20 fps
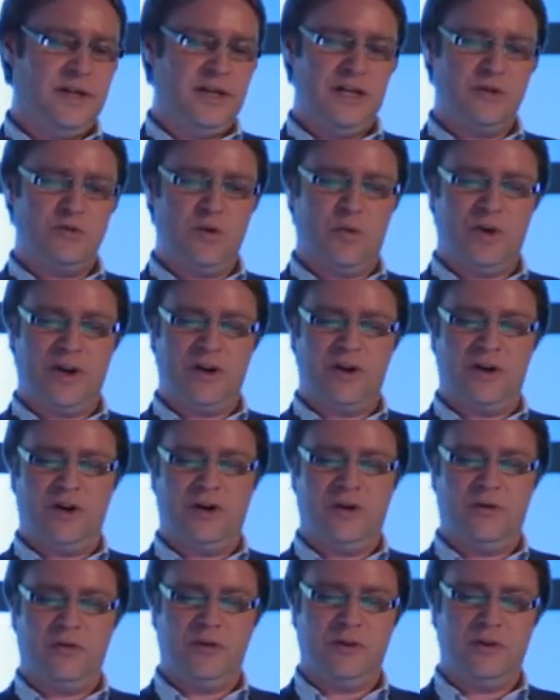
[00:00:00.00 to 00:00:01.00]
is what we
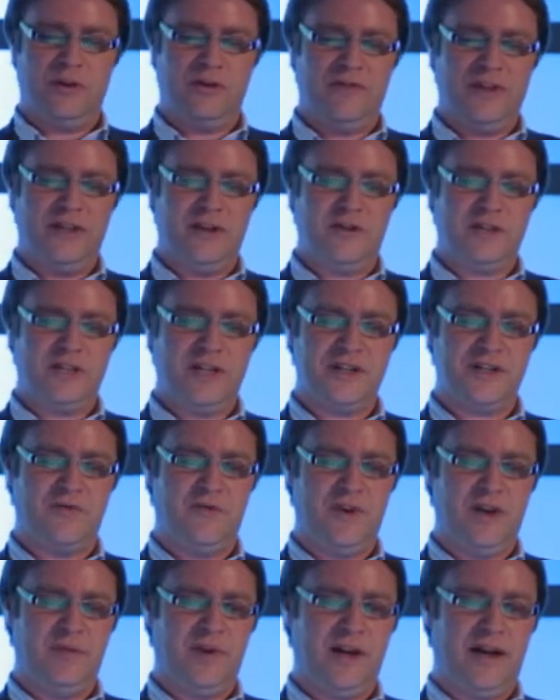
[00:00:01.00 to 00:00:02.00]
call the video
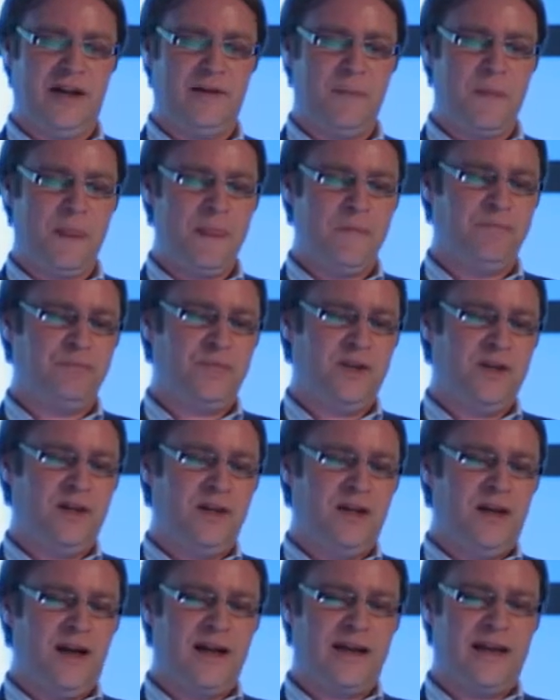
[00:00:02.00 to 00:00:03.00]
session replay.
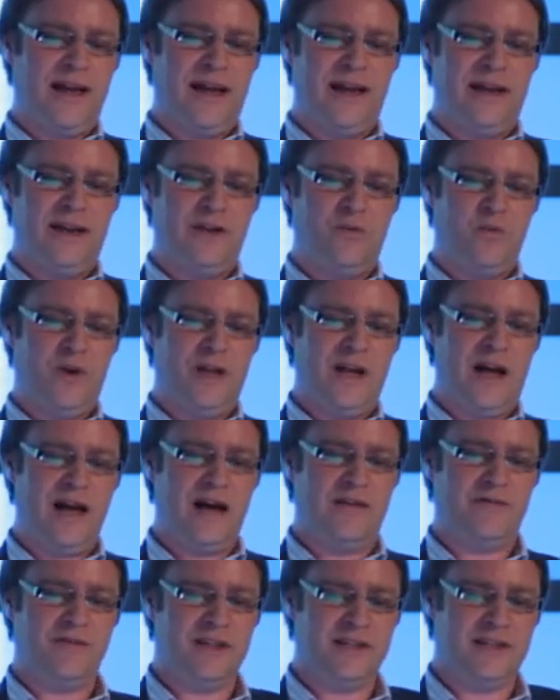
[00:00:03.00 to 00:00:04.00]
Again, we
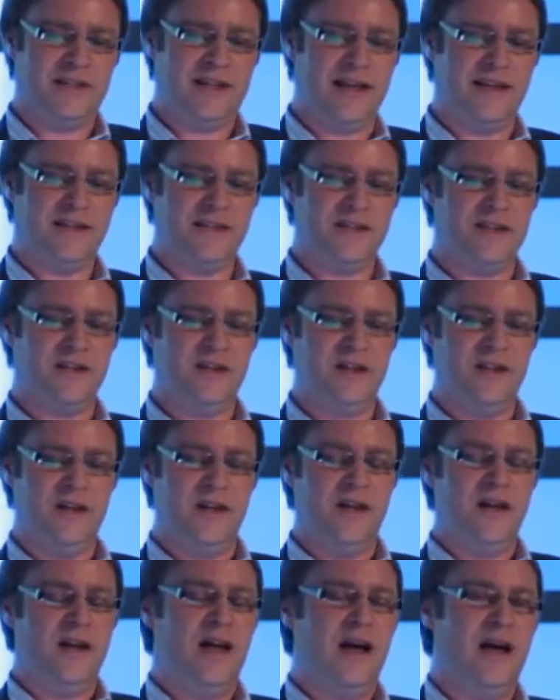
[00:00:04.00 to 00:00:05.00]
have this data
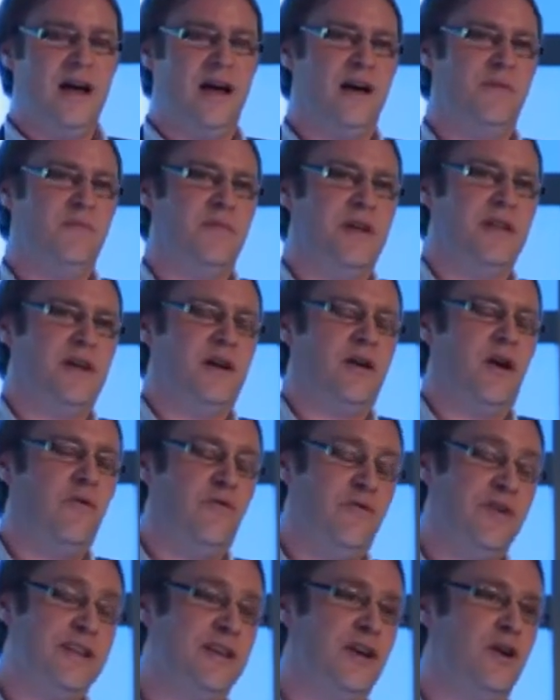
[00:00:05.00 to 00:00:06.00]

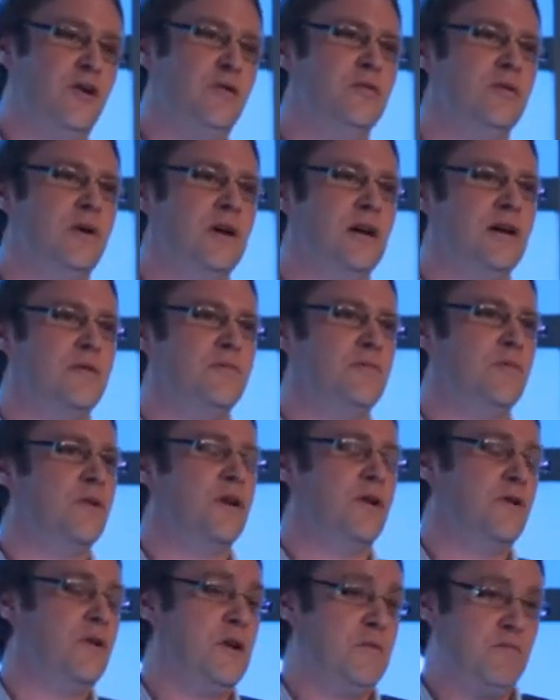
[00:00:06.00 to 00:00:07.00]
on video.
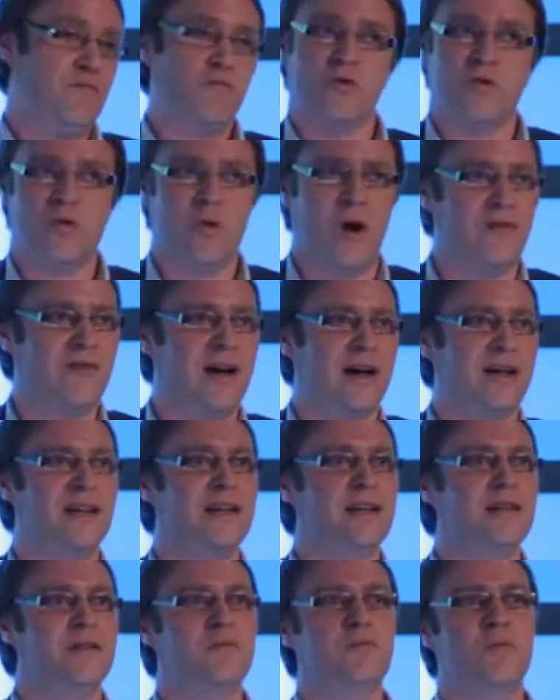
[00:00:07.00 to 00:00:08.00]
Quite
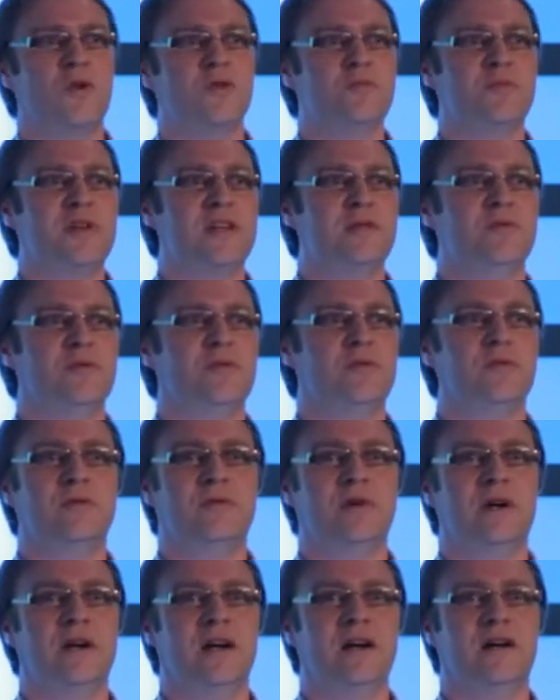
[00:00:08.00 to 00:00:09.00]
rightly, most
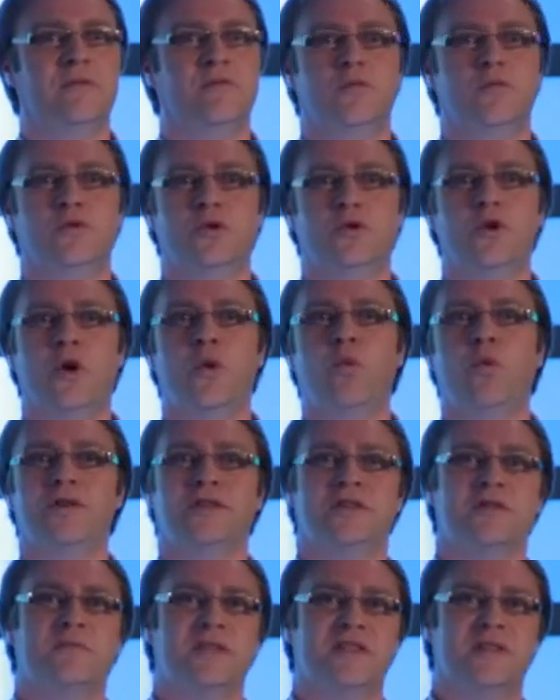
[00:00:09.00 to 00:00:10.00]
people do not
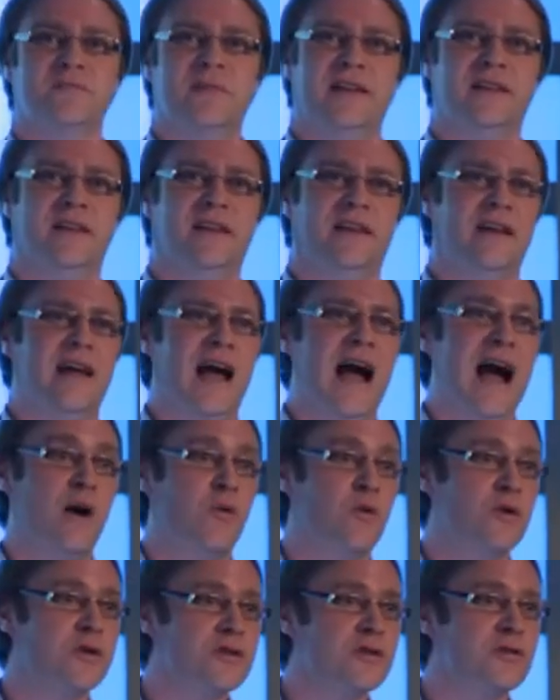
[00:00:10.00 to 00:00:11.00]
want to be spending
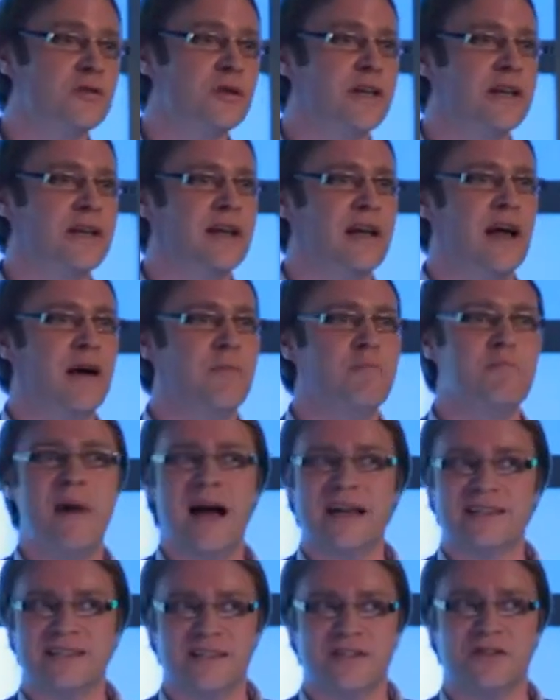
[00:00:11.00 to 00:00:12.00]
hours looking at
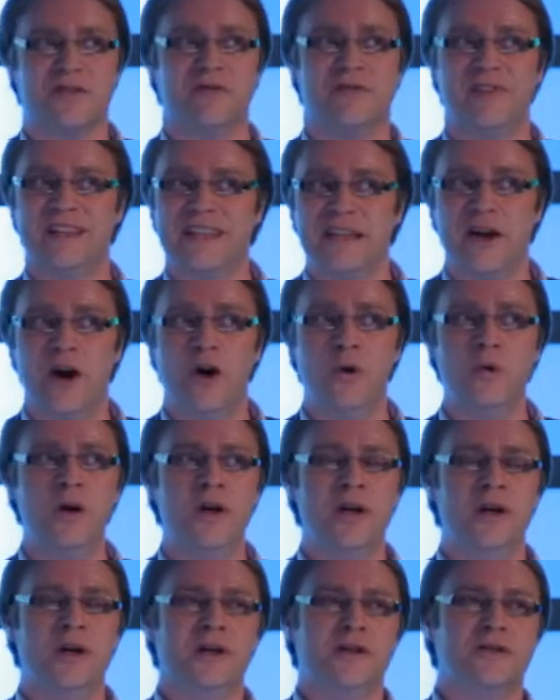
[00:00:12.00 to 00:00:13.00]
masses of video.
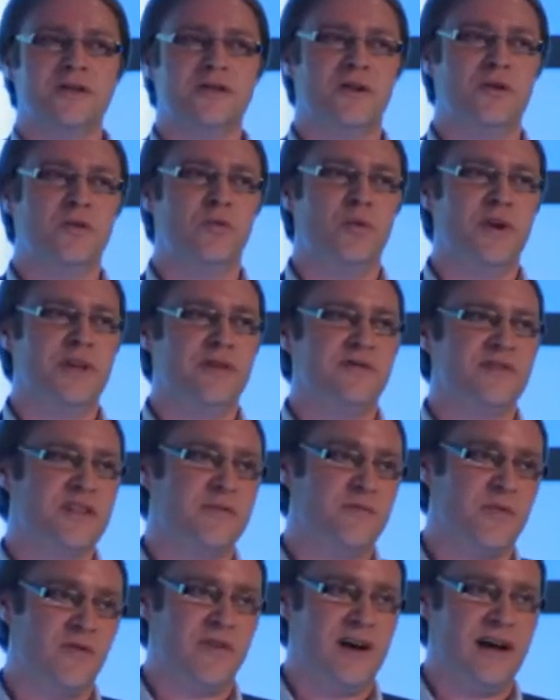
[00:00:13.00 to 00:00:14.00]
So we've
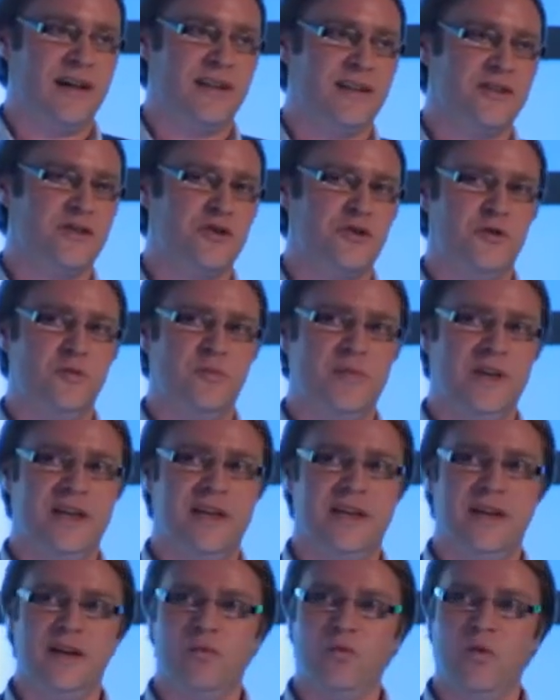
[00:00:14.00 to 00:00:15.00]
simplified it to
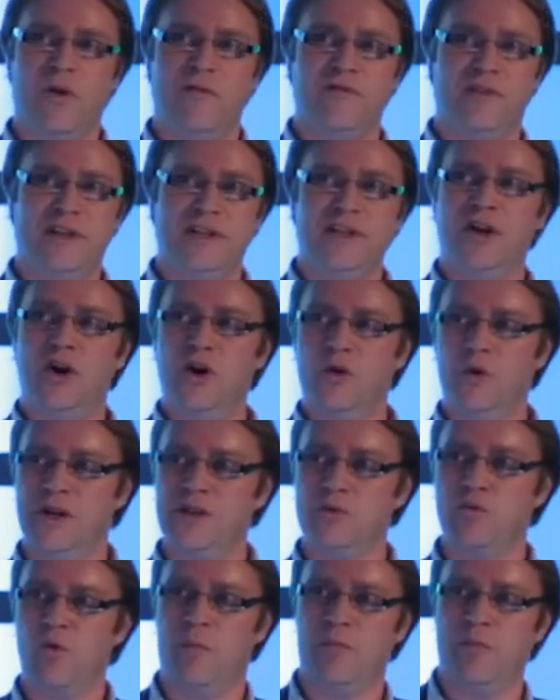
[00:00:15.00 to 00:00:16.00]
be one video
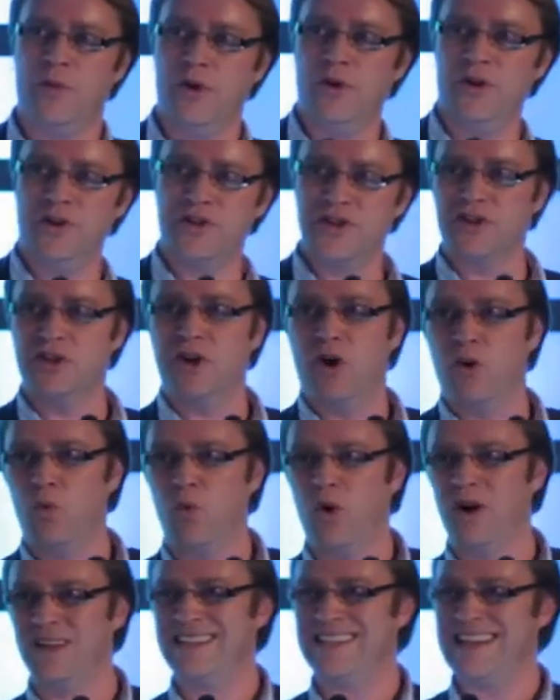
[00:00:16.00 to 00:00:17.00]
is one person on
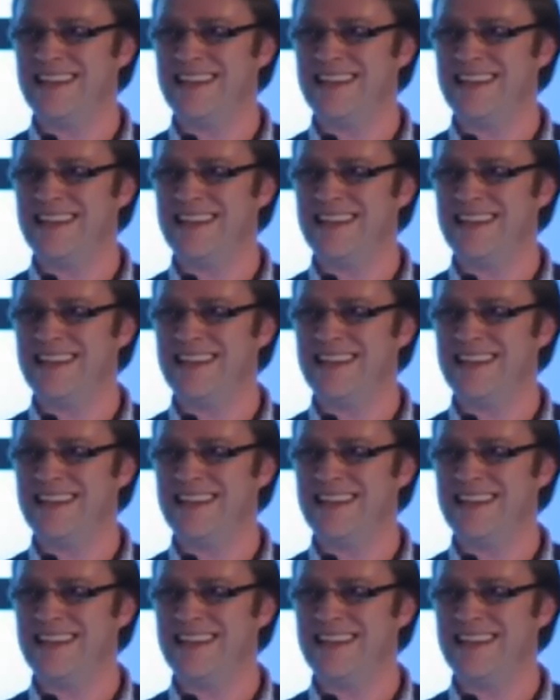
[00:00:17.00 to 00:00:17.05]
one